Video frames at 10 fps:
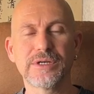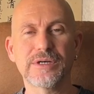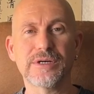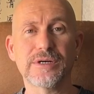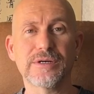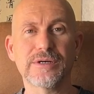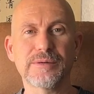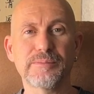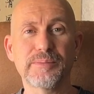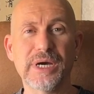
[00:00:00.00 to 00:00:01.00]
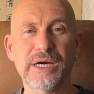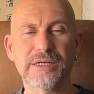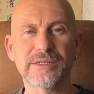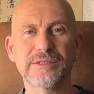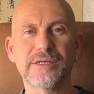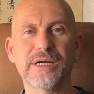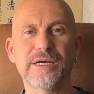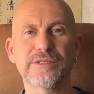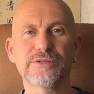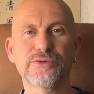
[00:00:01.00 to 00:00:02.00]
better
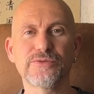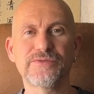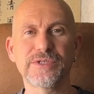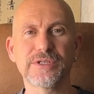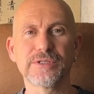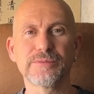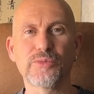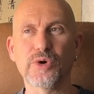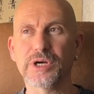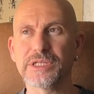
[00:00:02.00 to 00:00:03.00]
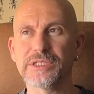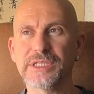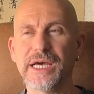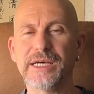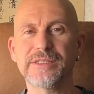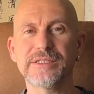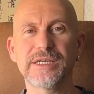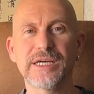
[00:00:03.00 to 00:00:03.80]
and to feel more content,